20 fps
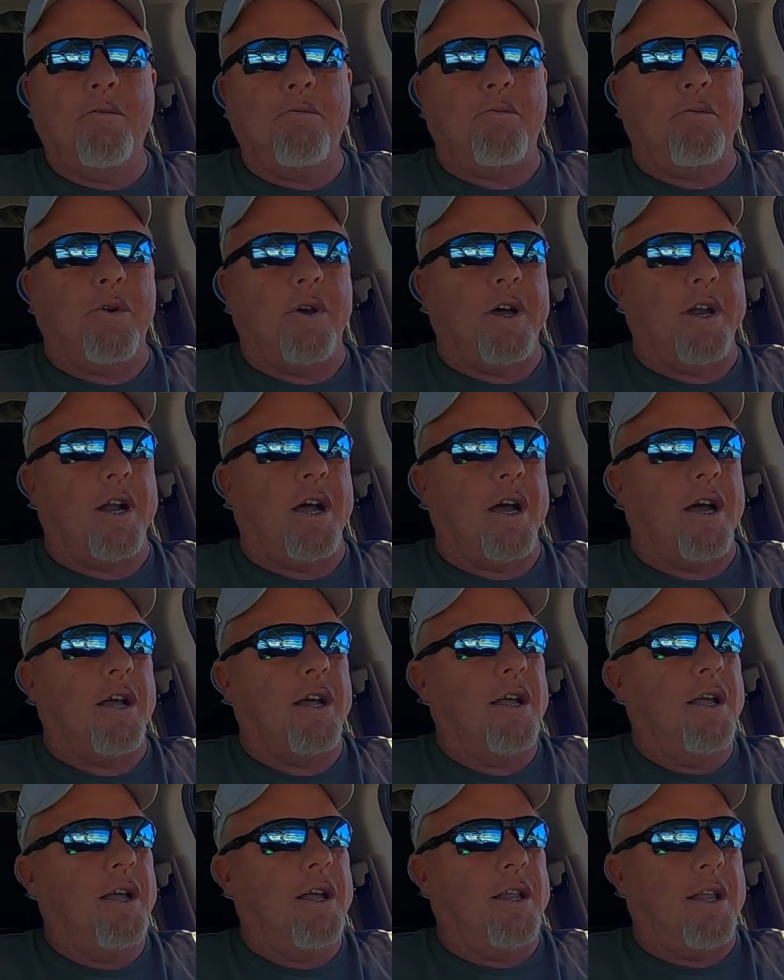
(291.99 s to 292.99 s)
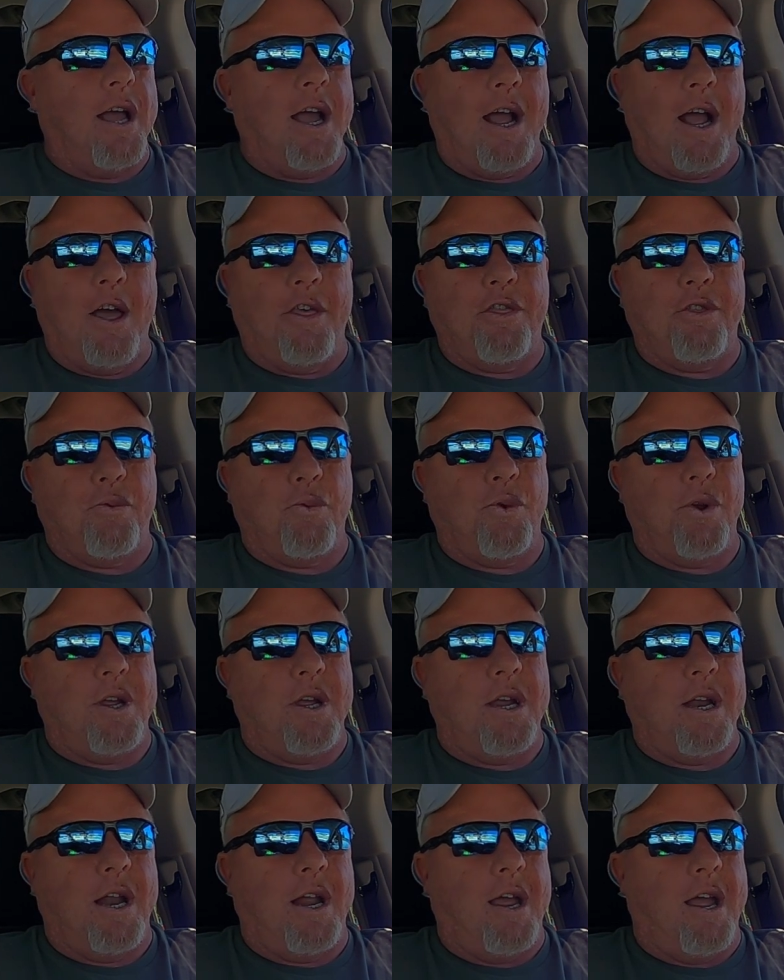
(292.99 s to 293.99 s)
But that got
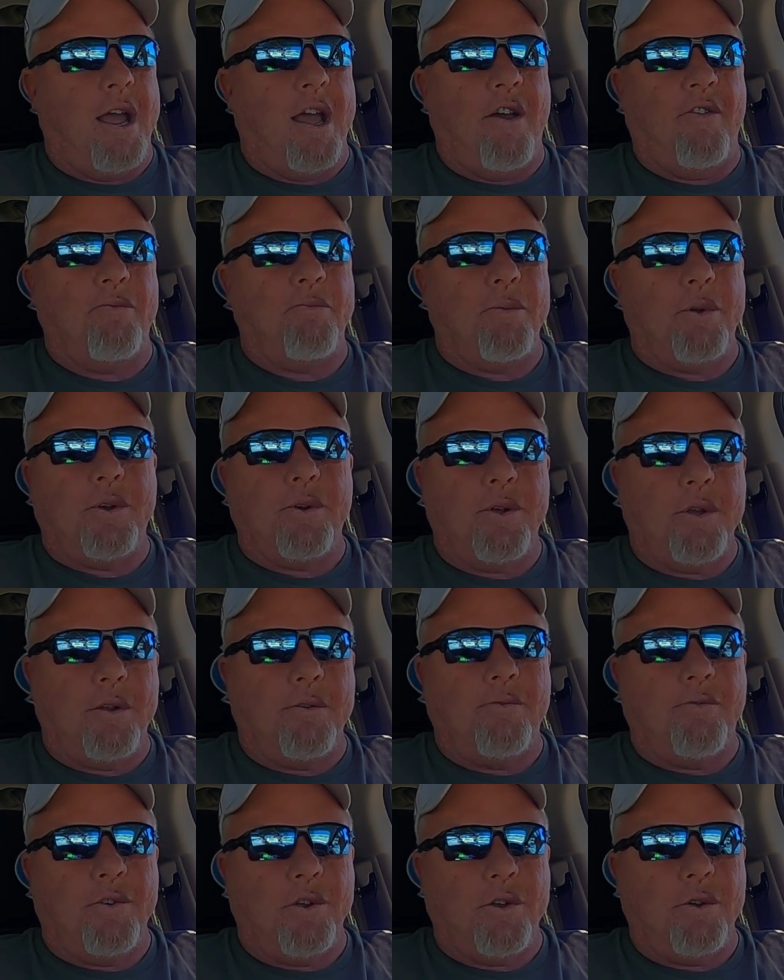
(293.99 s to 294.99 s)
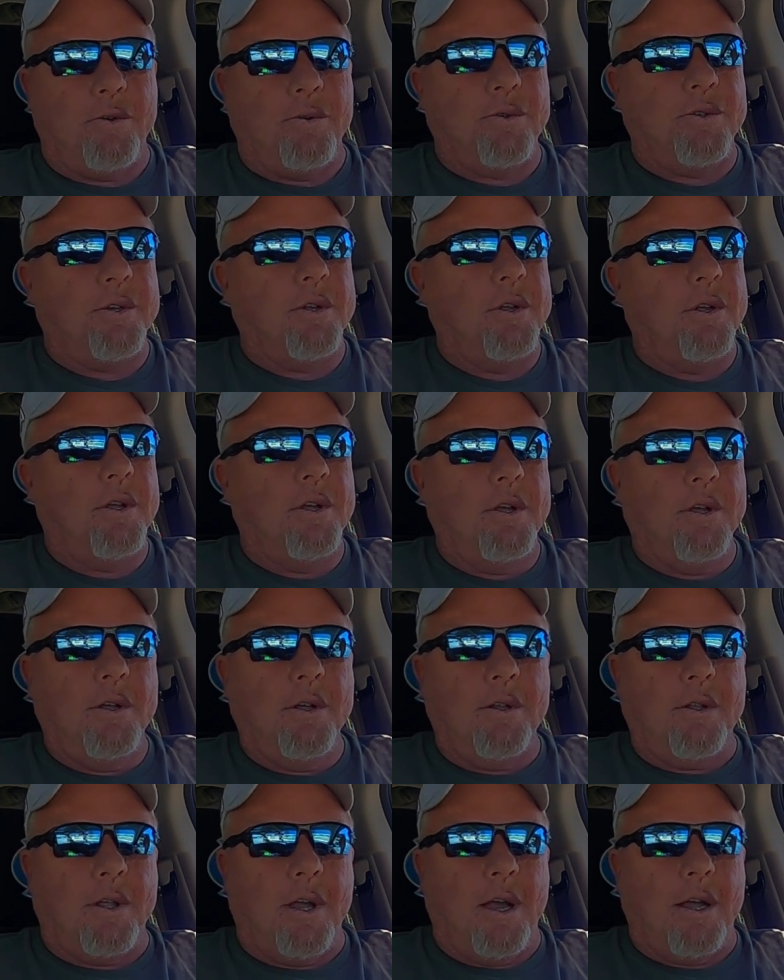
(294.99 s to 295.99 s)
3.5 million views.
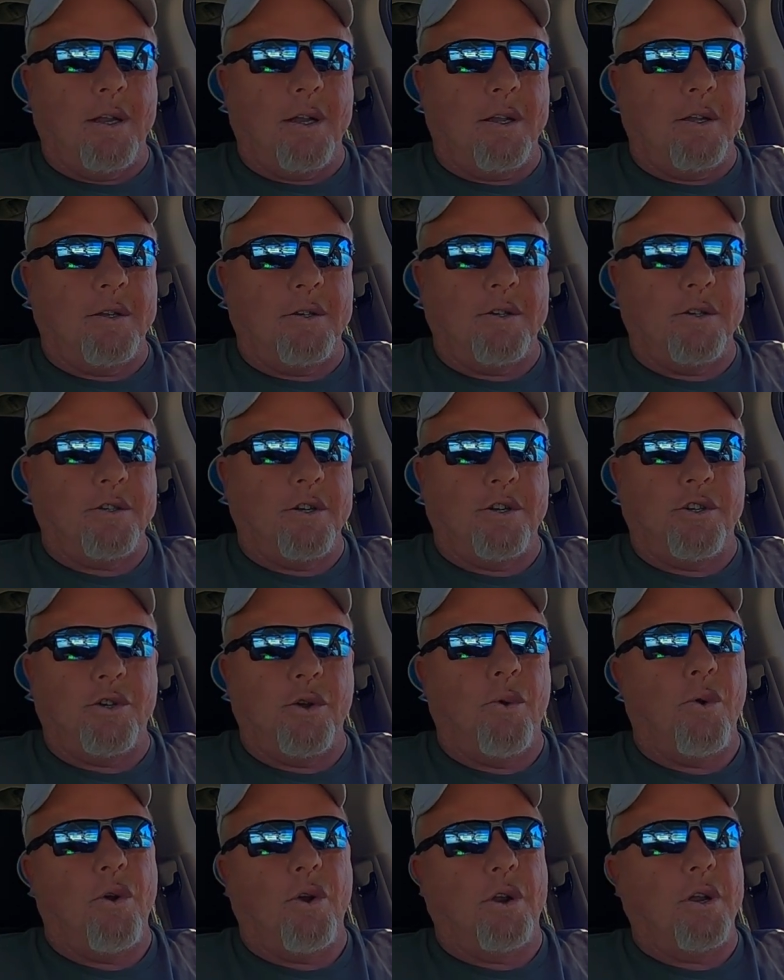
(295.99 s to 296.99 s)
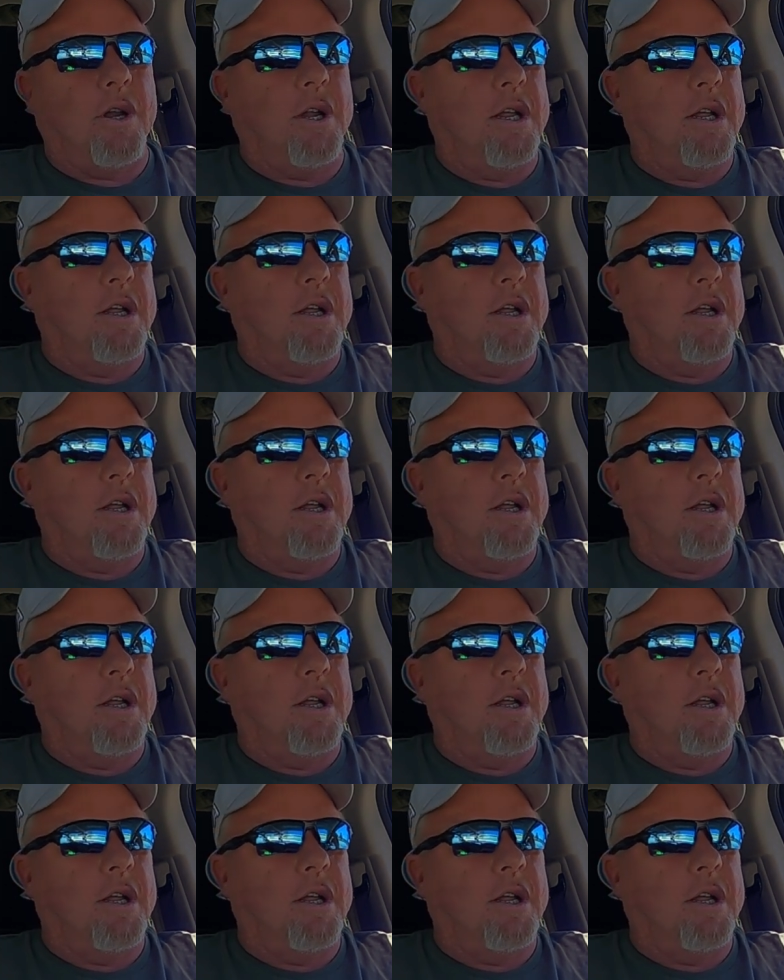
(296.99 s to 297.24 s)
That is just a short.